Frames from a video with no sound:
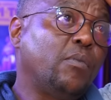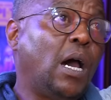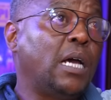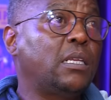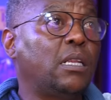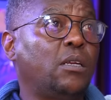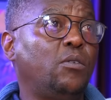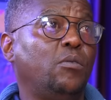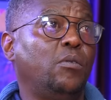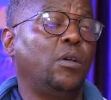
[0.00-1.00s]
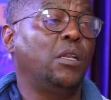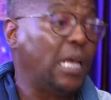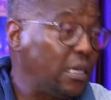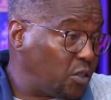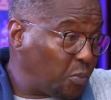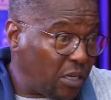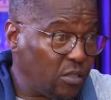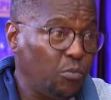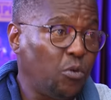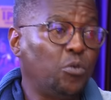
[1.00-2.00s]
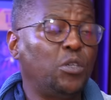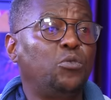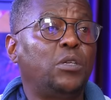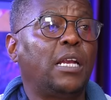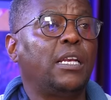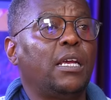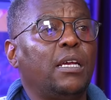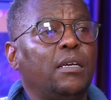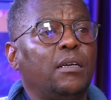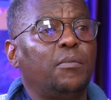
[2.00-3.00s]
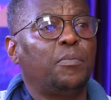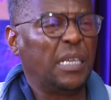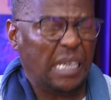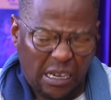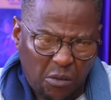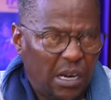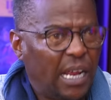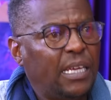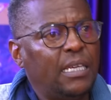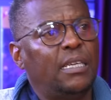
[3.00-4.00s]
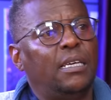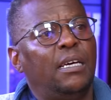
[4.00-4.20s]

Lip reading: art that you do in that space, mostly to Dante. But I don't like it.